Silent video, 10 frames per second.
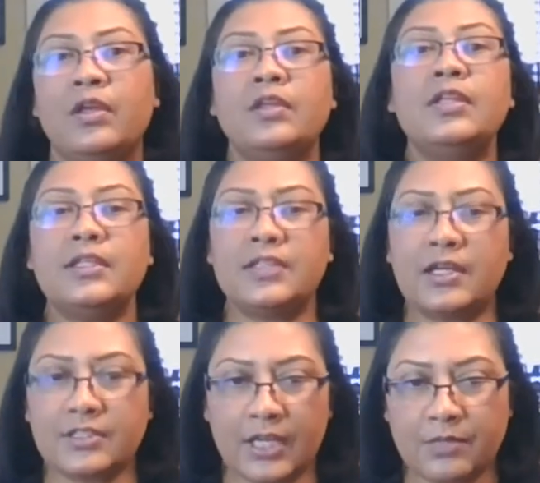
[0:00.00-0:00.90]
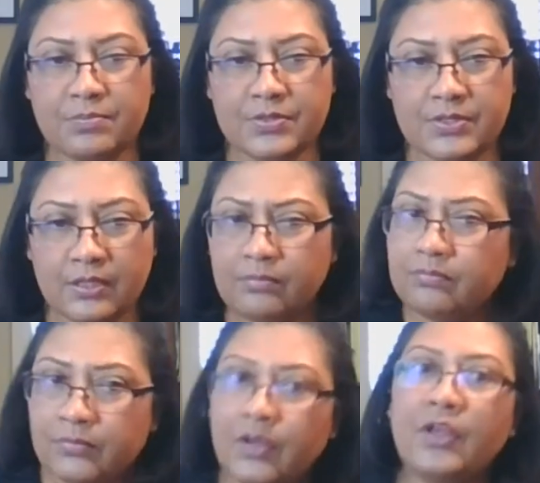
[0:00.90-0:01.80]
They charge eight percent.
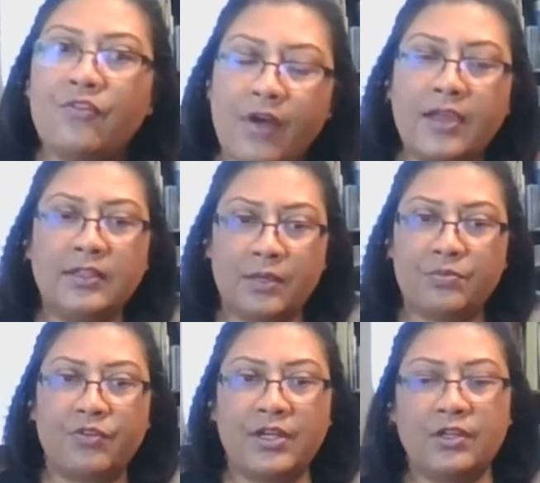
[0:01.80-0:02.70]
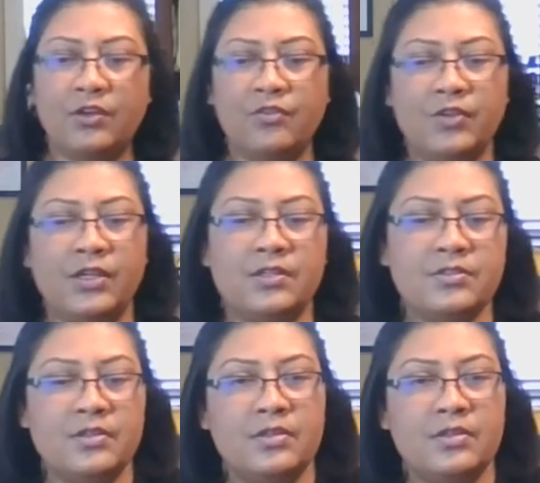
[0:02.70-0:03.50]
Okay, fine, they're providing convenience.